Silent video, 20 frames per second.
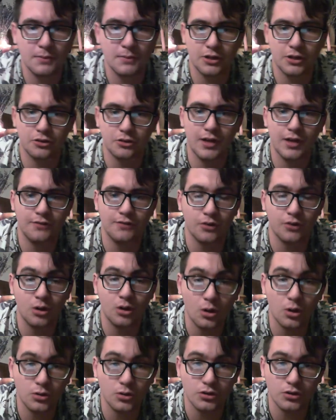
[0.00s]
They're great for
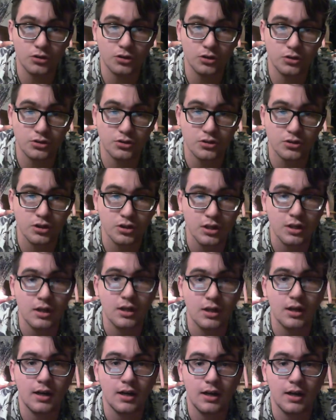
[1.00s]
altars,
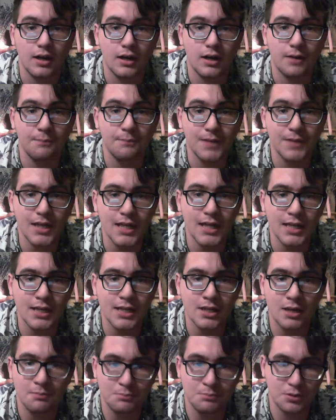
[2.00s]
any
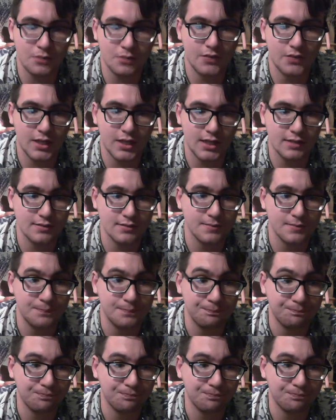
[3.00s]
number of things.